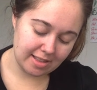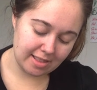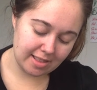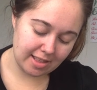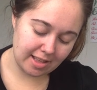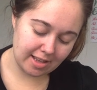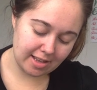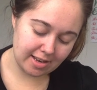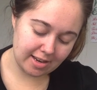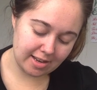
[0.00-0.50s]

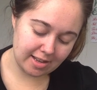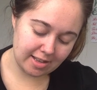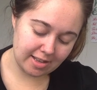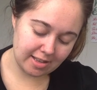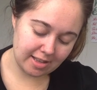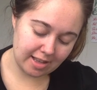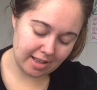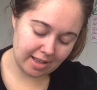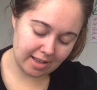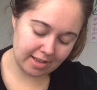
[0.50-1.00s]
than
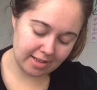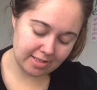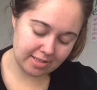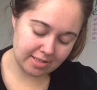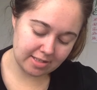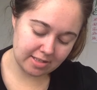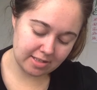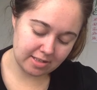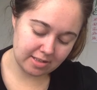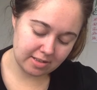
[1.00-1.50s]
X
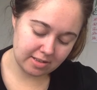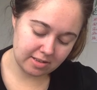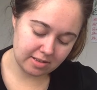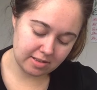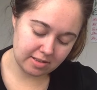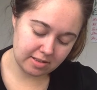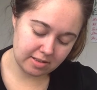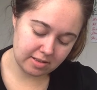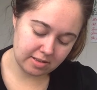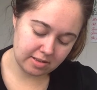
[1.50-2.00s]

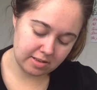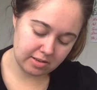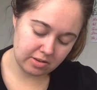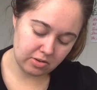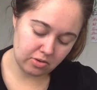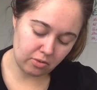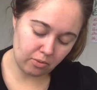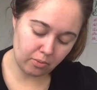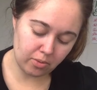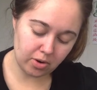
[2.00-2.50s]

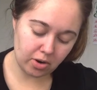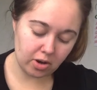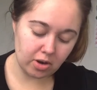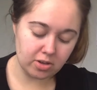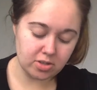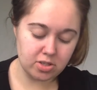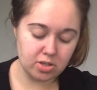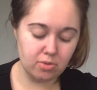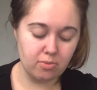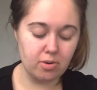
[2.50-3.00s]
would
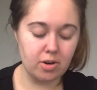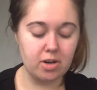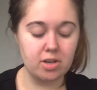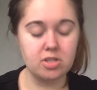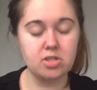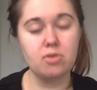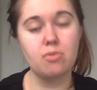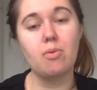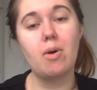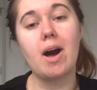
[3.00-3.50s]
also work.
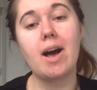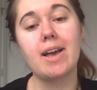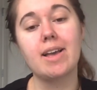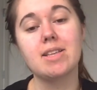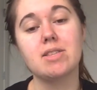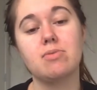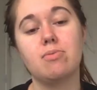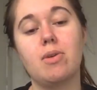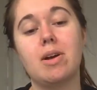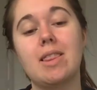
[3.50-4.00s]
So Y
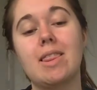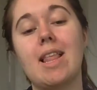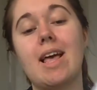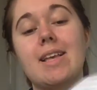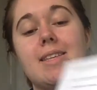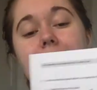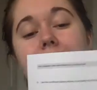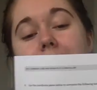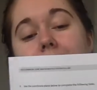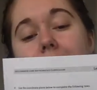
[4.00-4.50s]
is 1 less
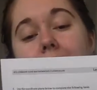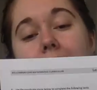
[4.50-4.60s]
than